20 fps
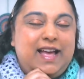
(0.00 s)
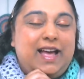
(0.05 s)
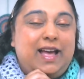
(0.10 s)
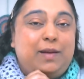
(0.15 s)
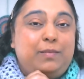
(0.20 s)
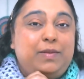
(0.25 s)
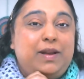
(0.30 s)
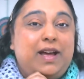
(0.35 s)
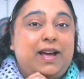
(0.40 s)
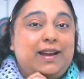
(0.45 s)

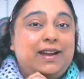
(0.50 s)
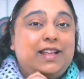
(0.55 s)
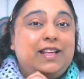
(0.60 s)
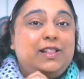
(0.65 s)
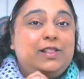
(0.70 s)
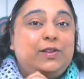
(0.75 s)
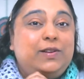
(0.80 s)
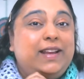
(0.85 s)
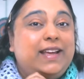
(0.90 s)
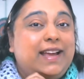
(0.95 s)
I'm not
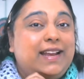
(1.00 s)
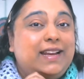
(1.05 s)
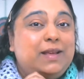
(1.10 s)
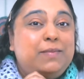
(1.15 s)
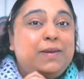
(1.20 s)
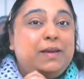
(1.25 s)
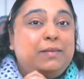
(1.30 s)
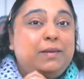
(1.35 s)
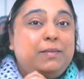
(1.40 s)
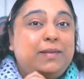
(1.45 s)
including any
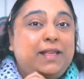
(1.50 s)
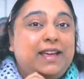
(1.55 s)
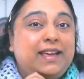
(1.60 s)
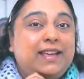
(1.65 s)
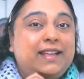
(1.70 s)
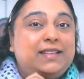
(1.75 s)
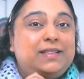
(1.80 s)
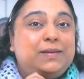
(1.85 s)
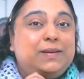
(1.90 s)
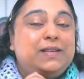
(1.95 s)
baby
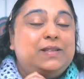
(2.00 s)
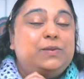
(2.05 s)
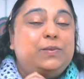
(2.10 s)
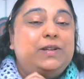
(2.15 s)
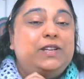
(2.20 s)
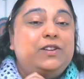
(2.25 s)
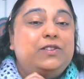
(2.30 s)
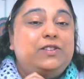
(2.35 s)
blankets because when